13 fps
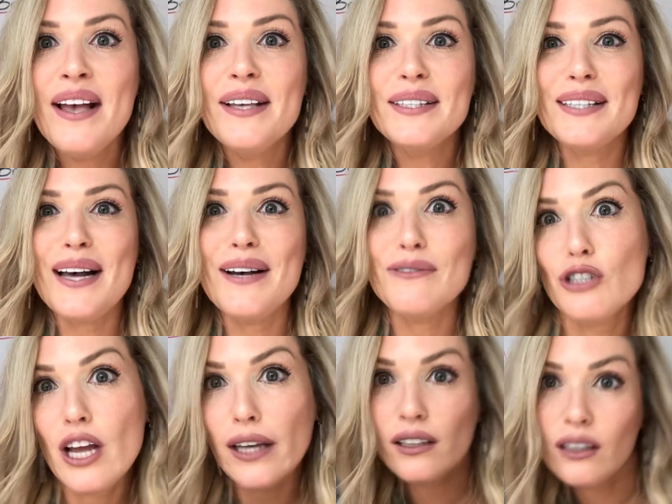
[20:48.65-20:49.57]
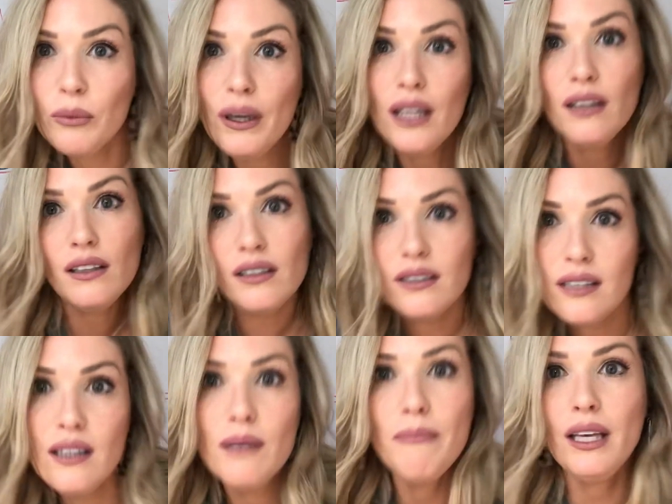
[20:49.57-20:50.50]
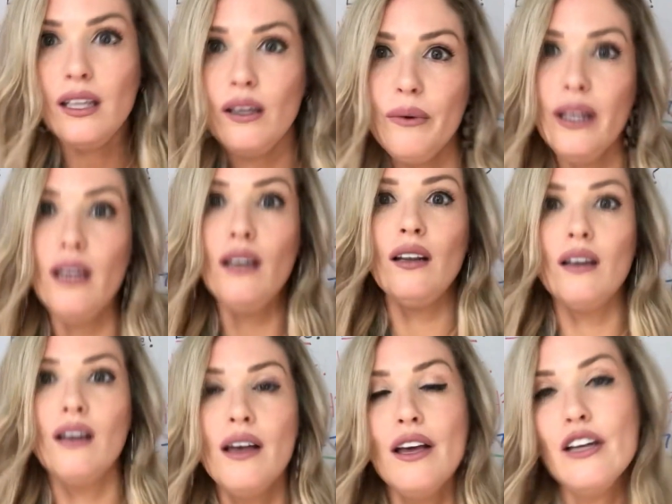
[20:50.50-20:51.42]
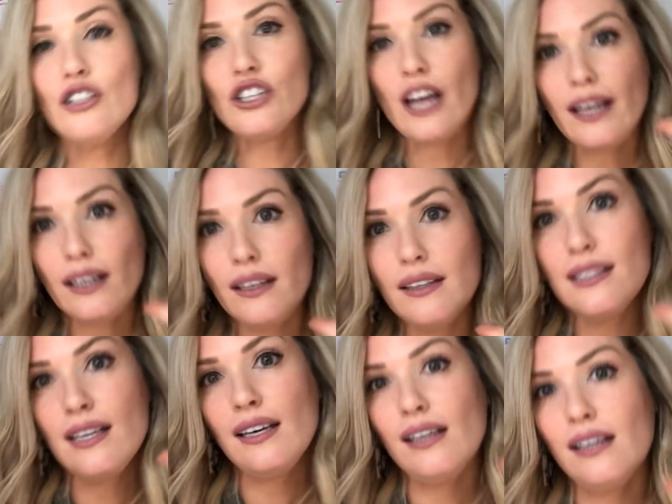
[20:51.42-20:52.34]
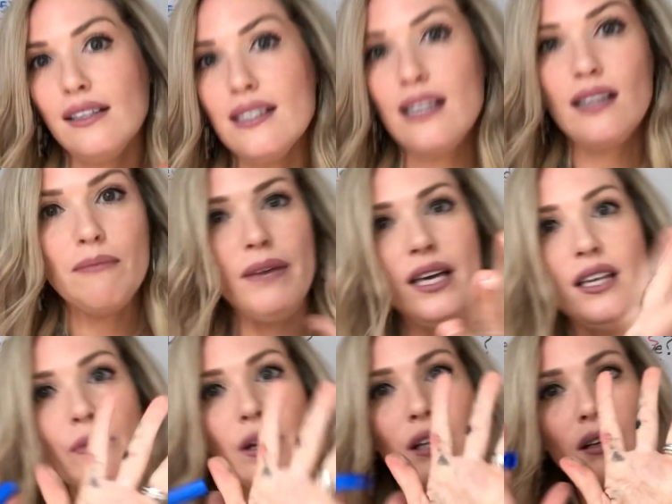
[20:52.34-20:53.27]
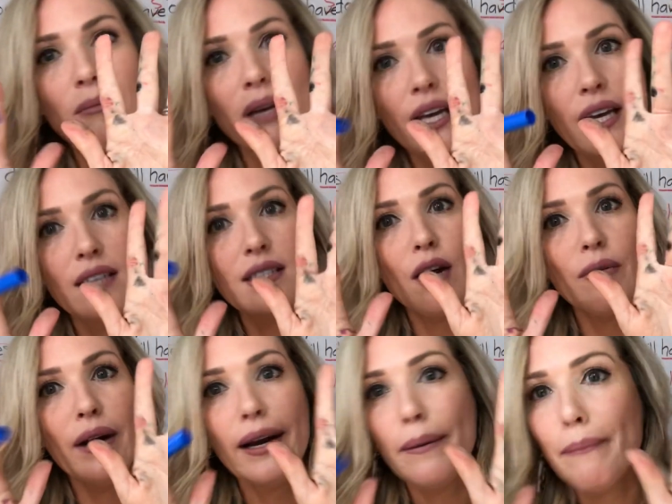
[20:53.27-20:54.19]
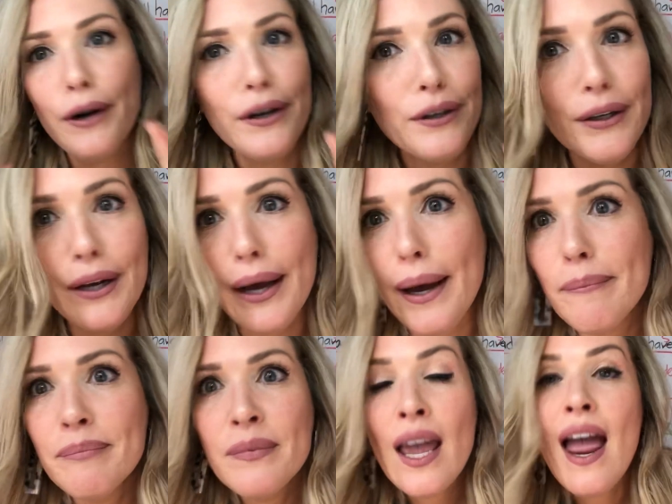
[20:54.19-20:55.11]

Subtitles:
So check your ones in the minuet, check your tens in the minuet. Look, my hand's already markered up.